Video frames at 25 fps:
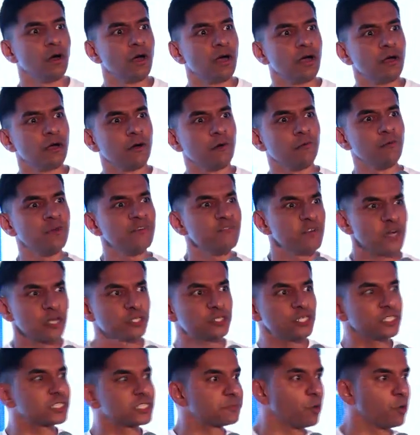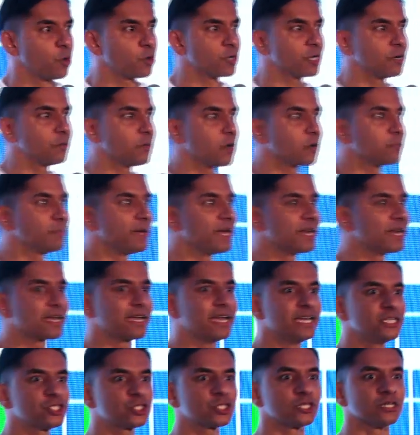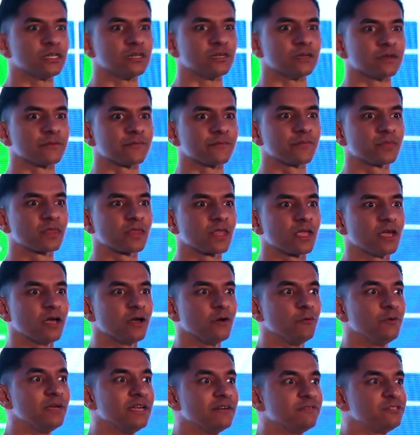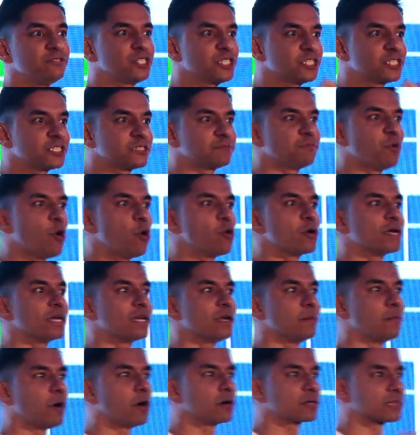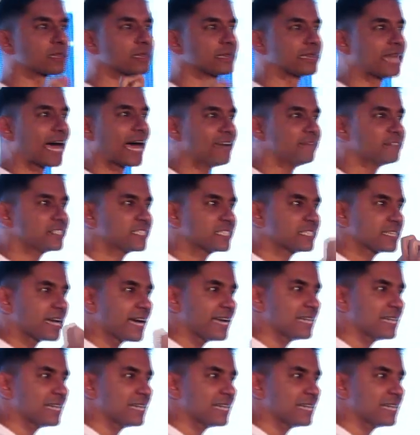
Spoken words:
We've not yet spoken about medication. We have just spoken about lifestyle